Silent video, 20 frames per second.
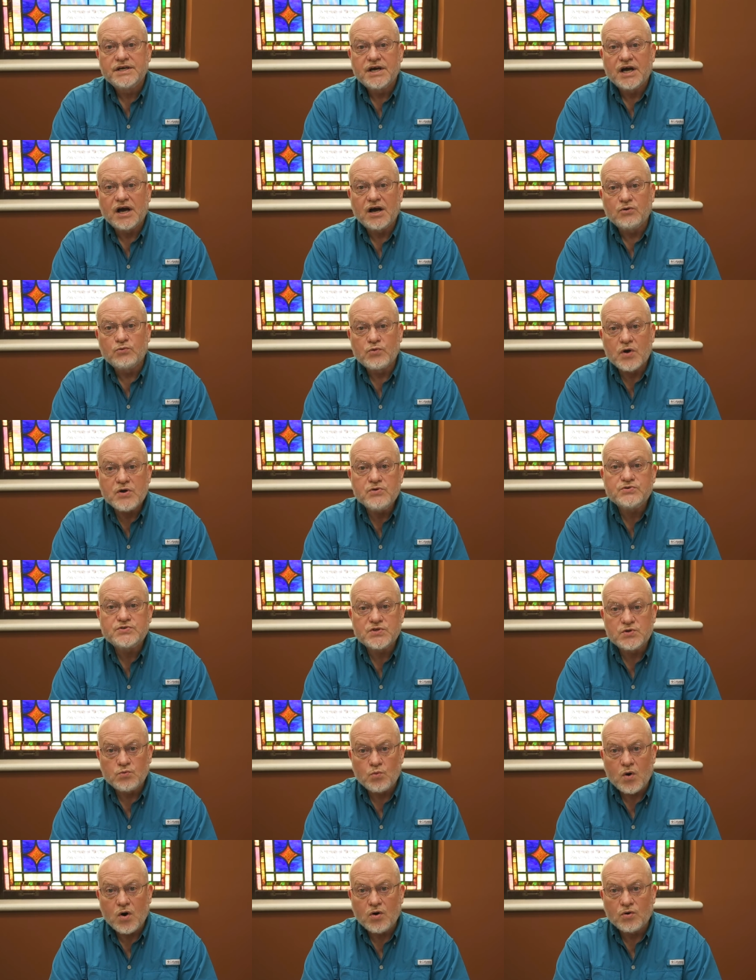
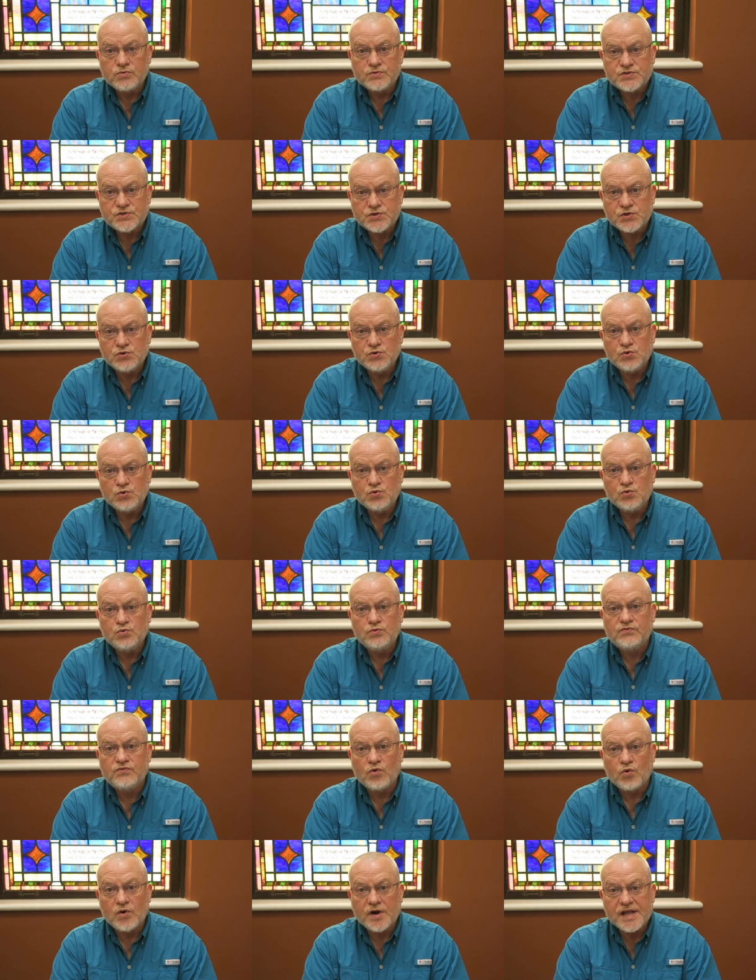Rosenwald school
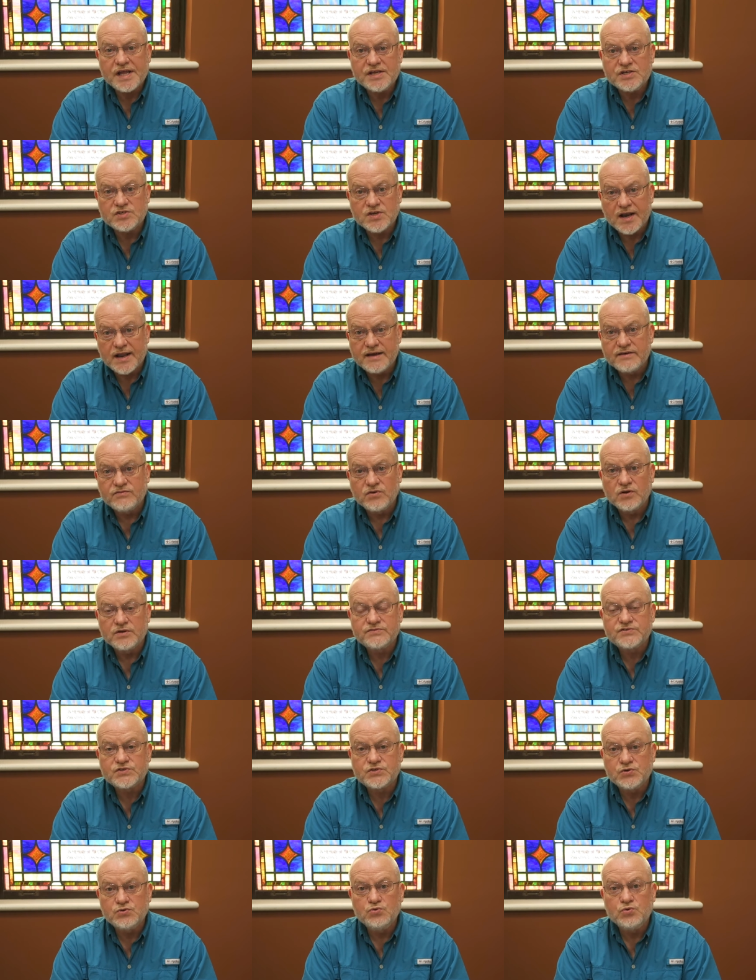for each level of
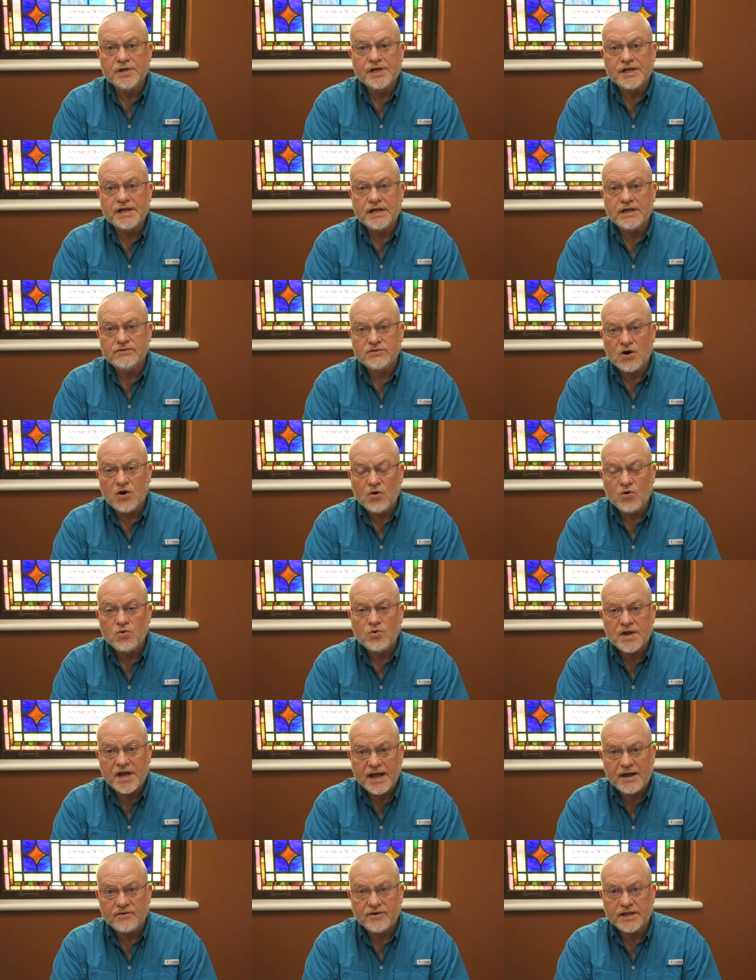schooling in the whole
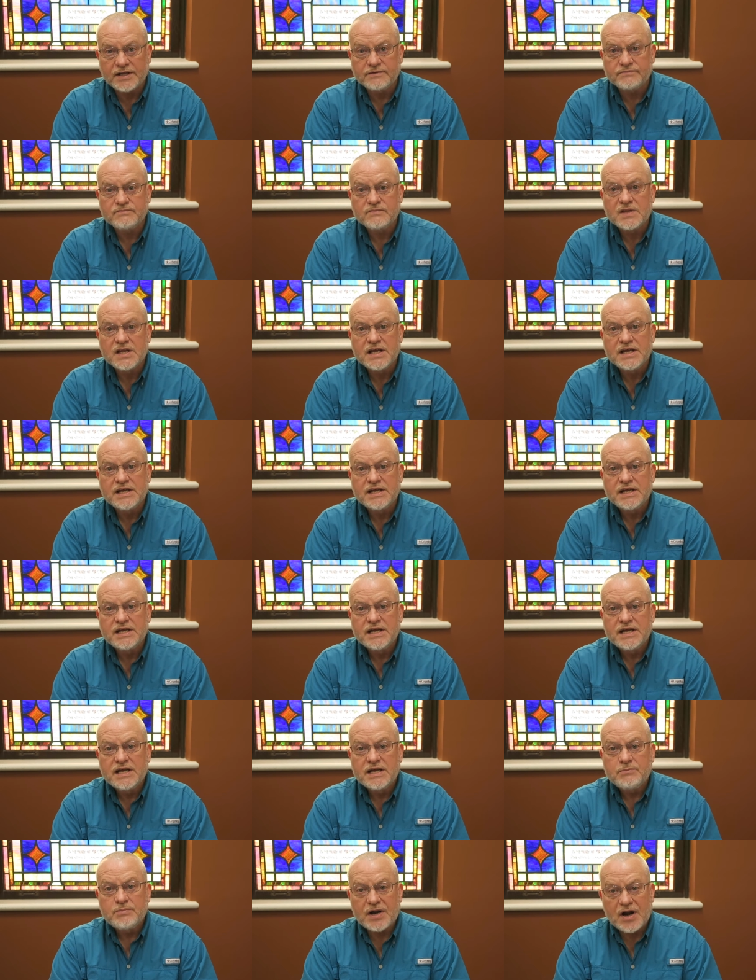county.
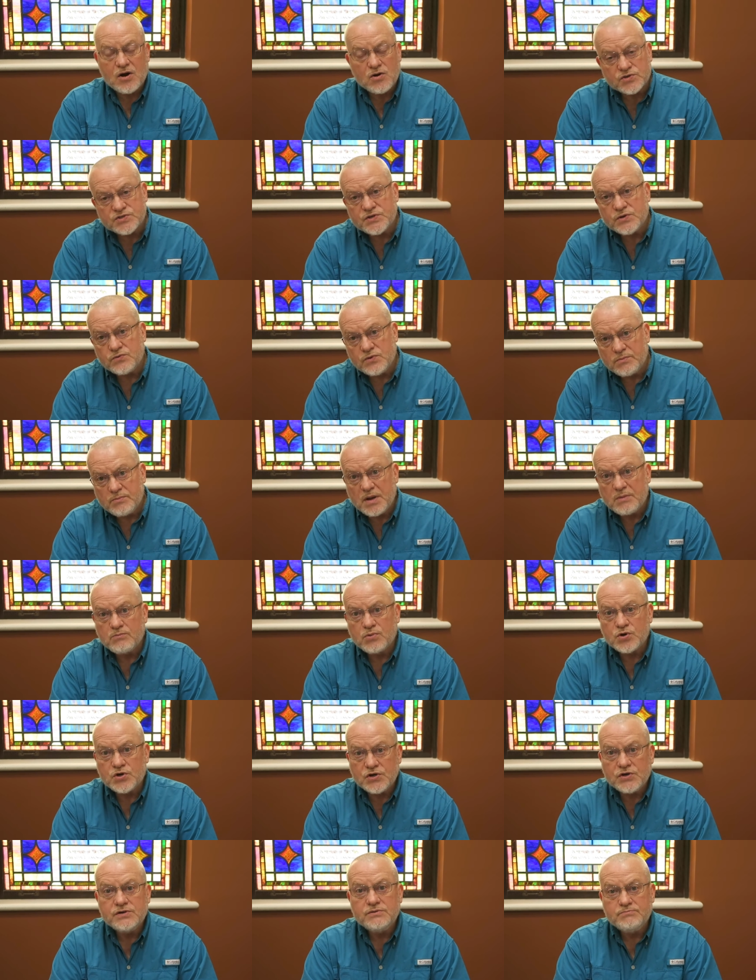But I also remember
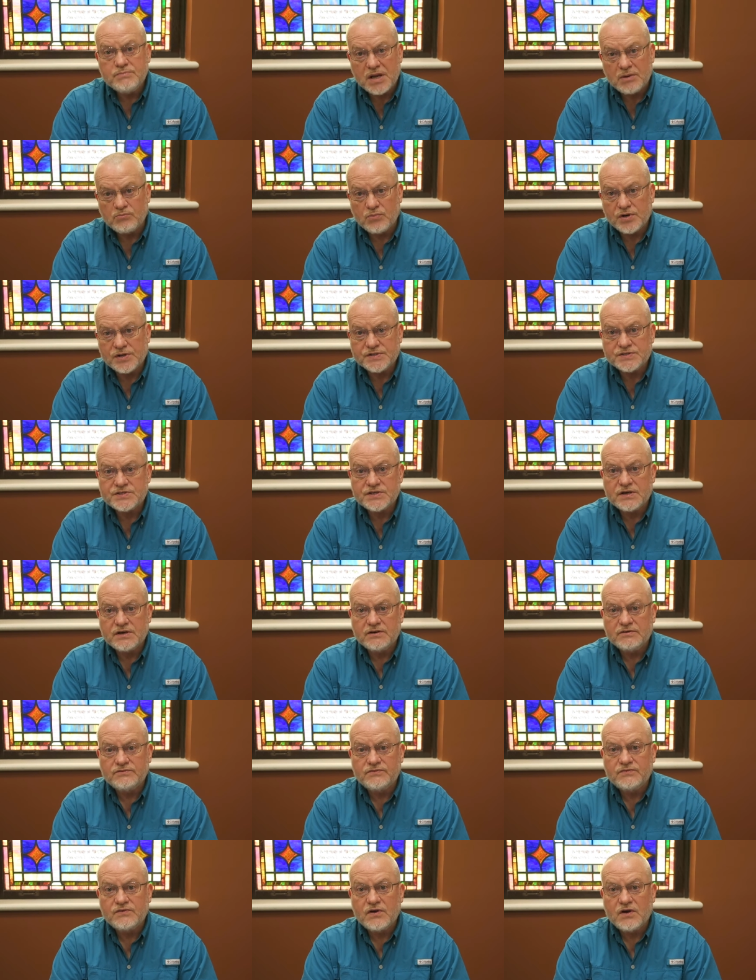good memories
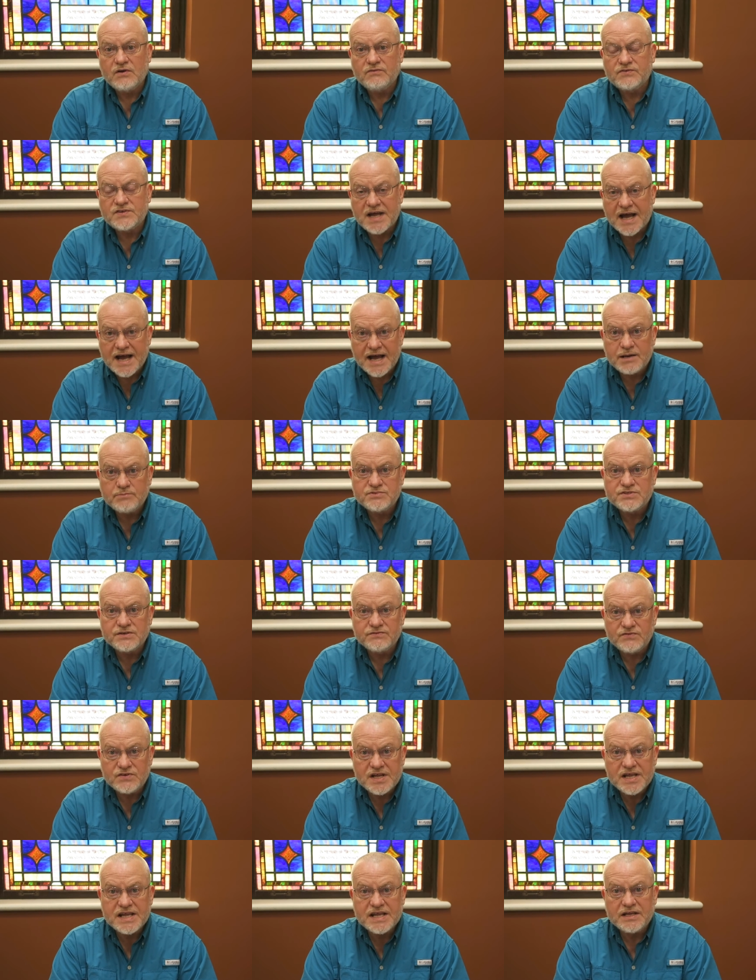of times
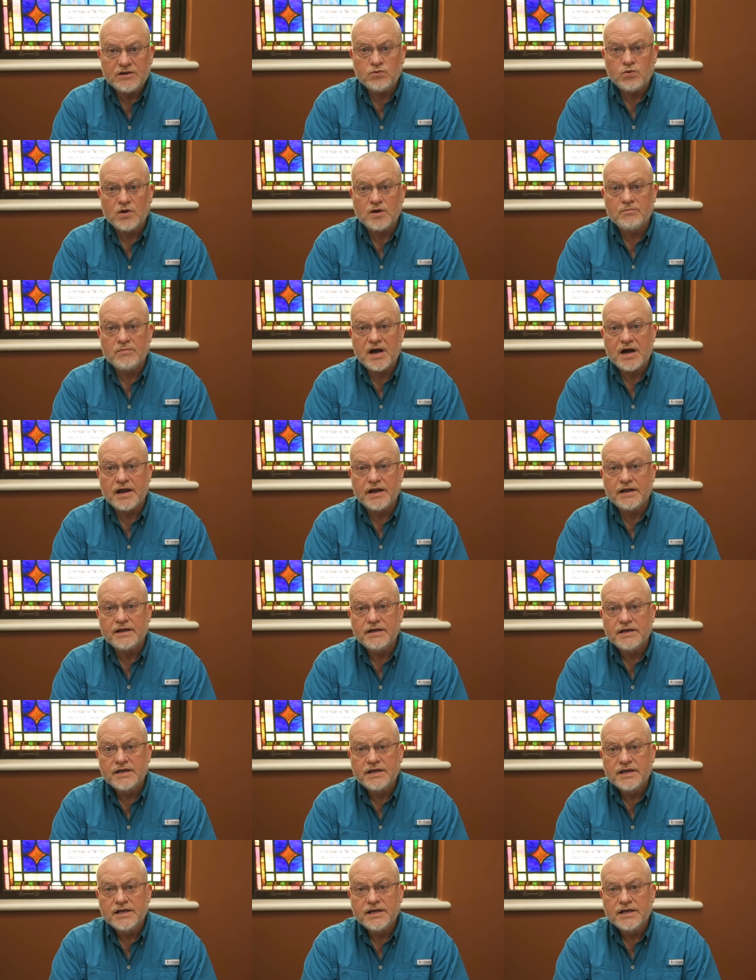of need when my